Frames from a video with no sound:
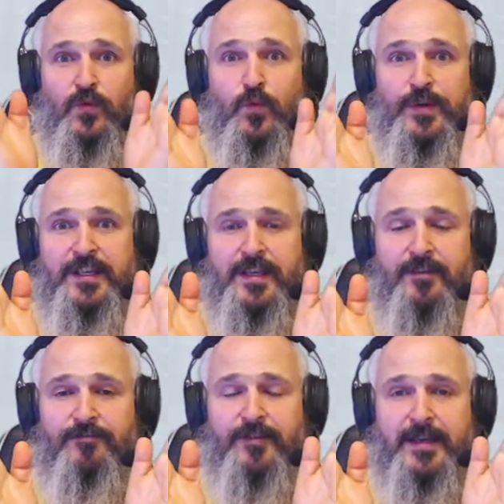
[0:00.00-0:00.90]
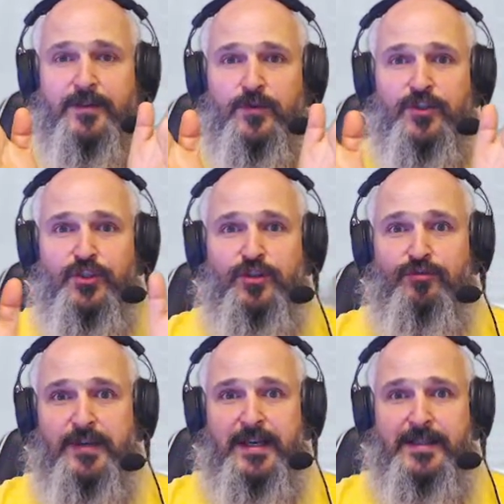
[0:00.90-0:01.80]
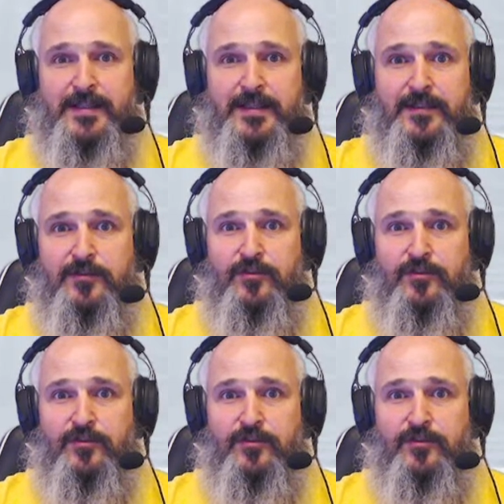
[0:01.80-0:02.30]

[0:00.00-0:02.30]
V effect which creates